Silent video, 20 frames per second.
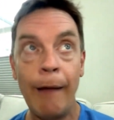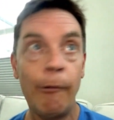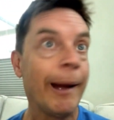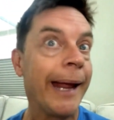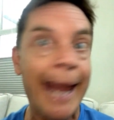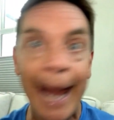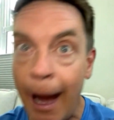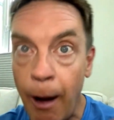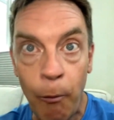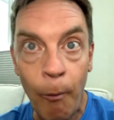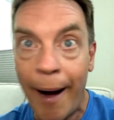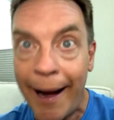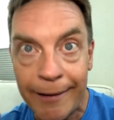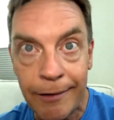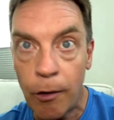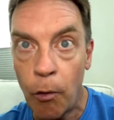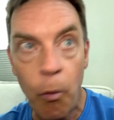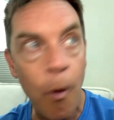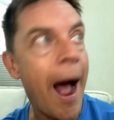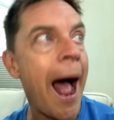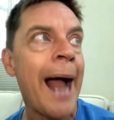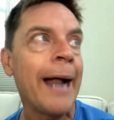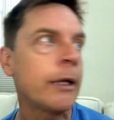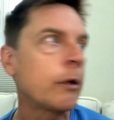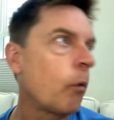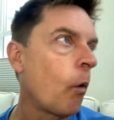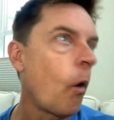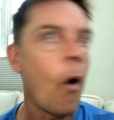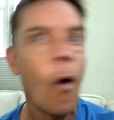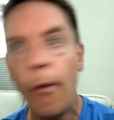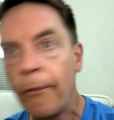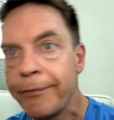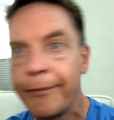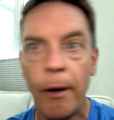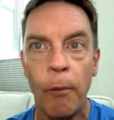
We can't wait to watch. We're all set.